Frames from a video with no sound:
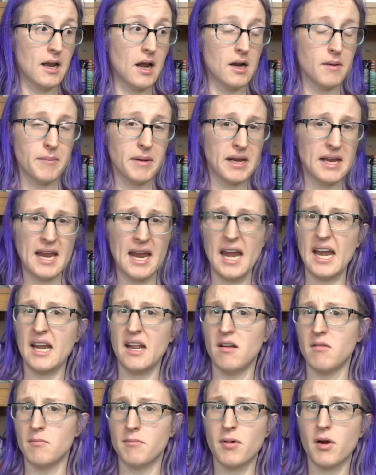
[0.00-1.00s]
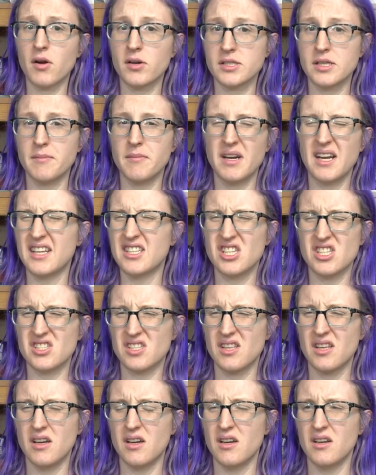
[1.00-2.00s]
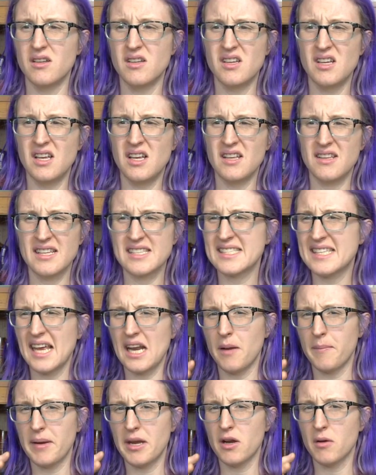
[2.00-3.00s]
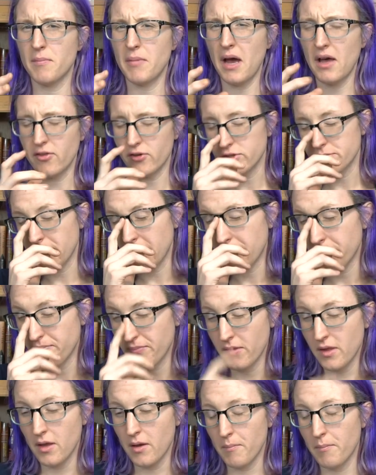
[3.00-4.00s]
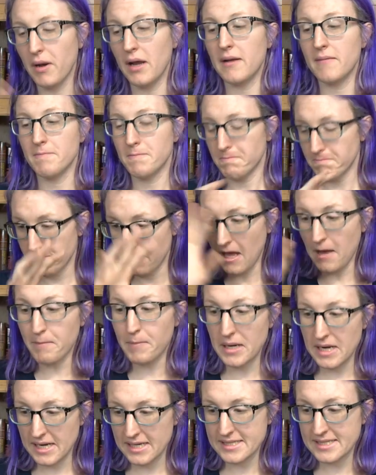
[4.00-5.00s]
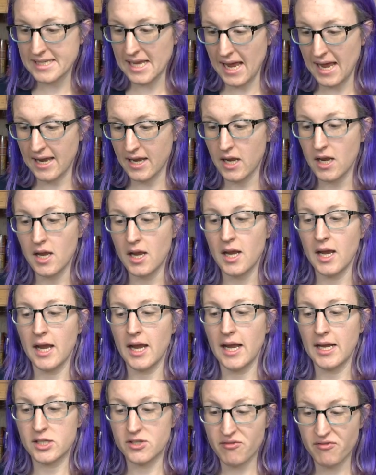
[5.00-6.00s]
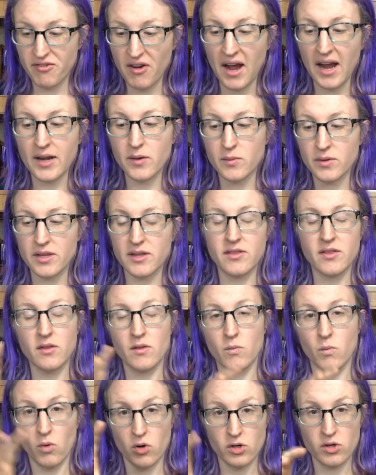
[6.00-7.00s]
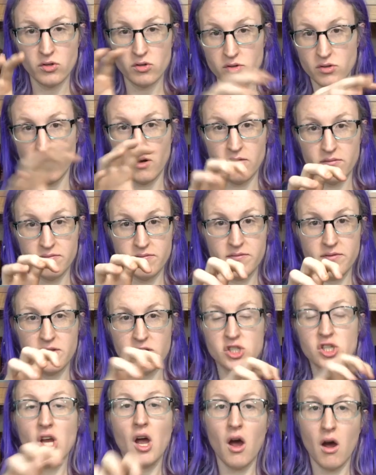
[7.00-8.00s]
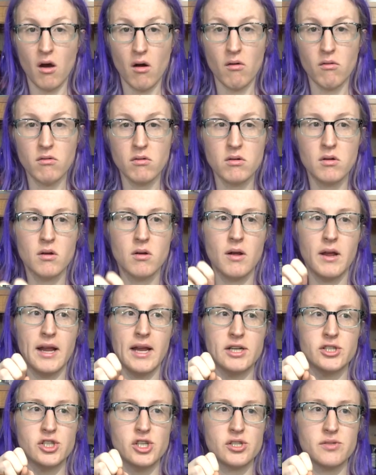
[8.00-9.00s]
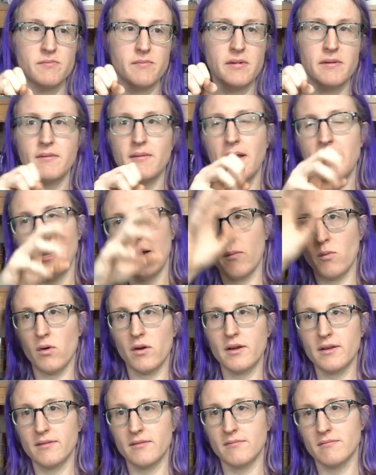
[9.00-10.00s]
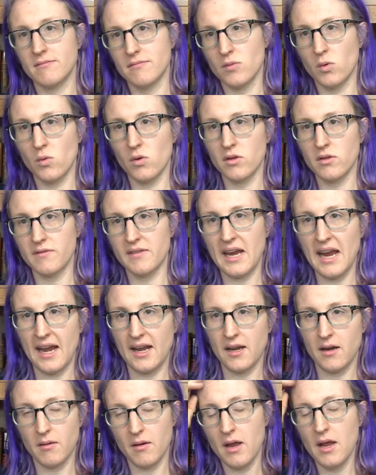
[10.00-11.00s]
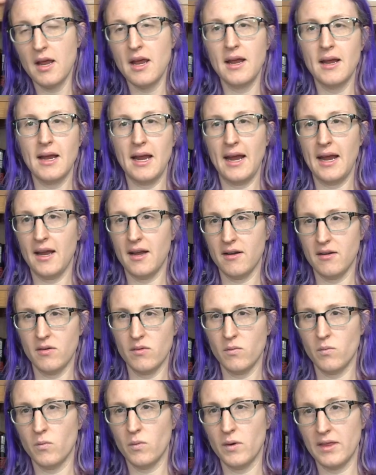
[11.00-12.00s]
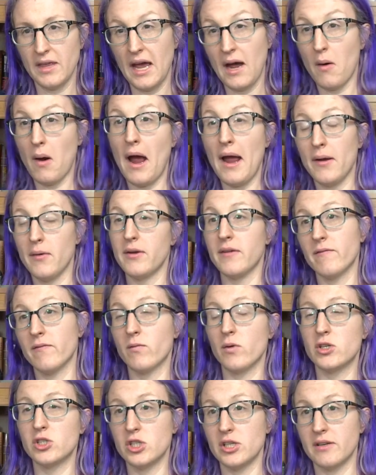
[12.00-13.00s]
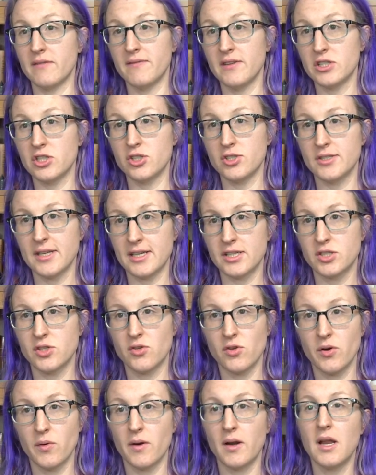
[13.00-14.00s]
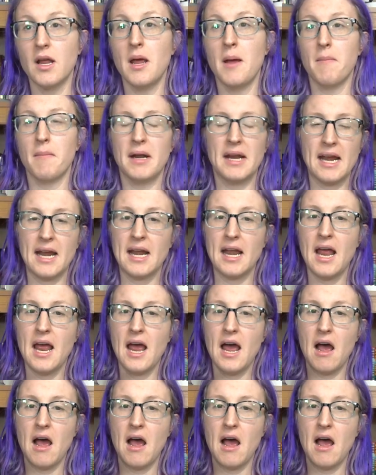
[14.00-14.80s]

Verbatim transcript: not a big canon person, but it just, the setup here bothers me. But that being said, it's fine within the world of the show. It's just may not work in the world of canon and with how I originally envisioned Section 31. But again,